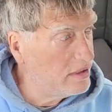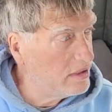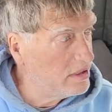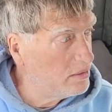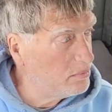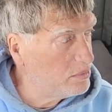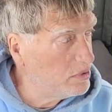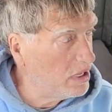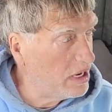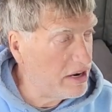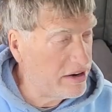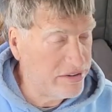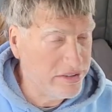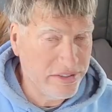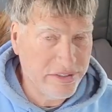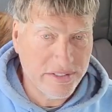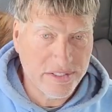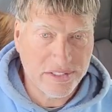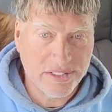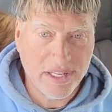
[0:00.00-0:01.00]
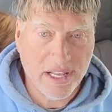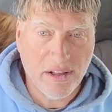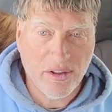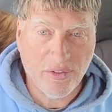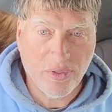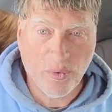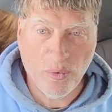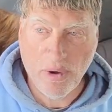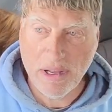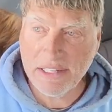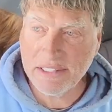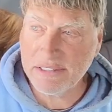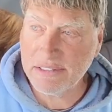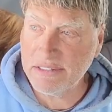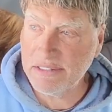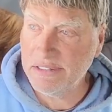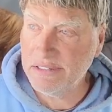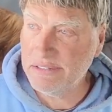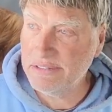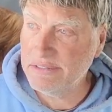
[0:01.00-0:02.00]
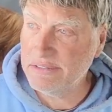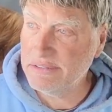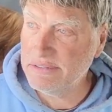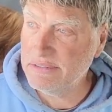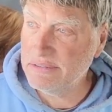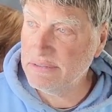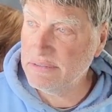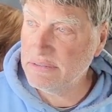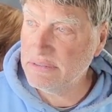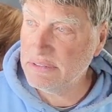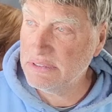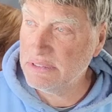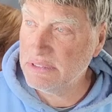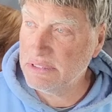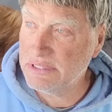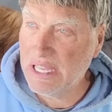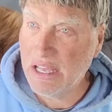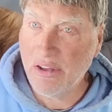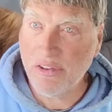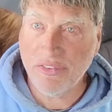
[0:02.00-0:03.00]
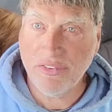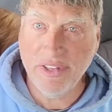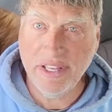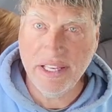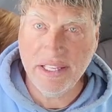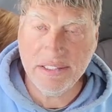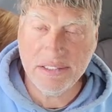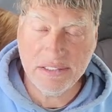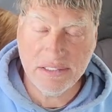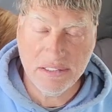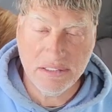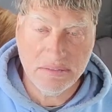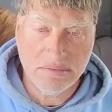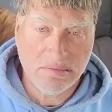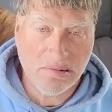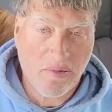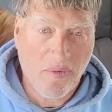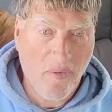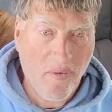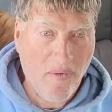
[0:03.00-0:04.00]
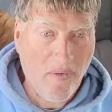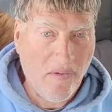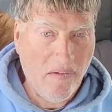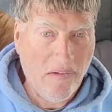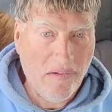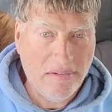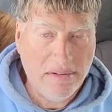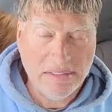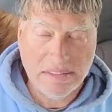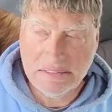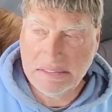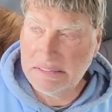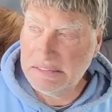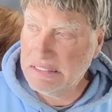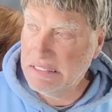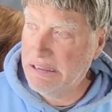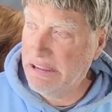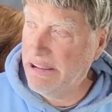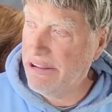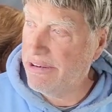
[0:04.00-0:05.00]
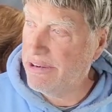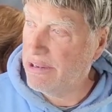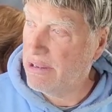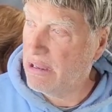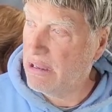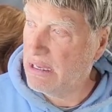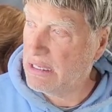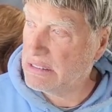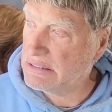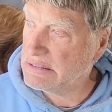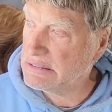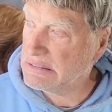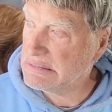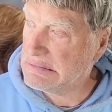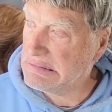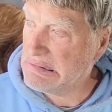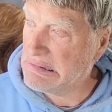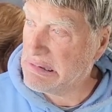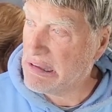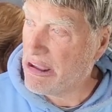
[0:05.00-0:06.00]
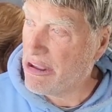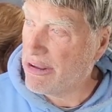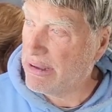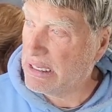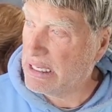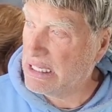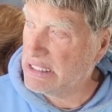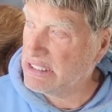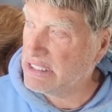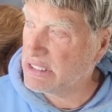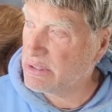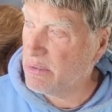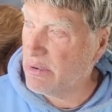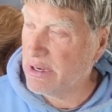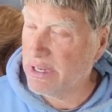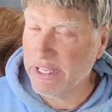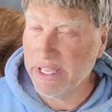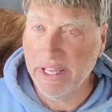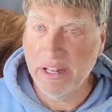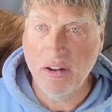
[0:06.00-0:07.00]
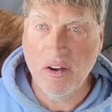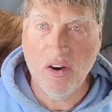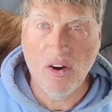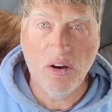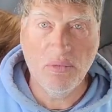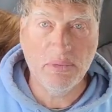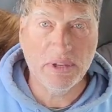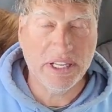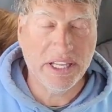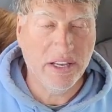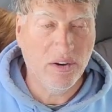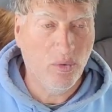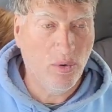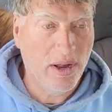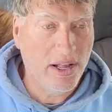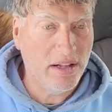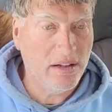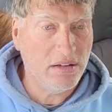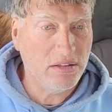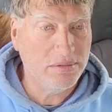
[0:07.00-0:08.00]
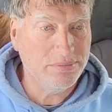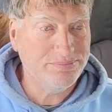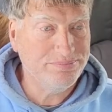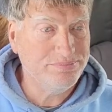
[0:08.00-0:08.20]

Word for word: I'm tired of the Southwest, Southeast, and I just want to get home and get well.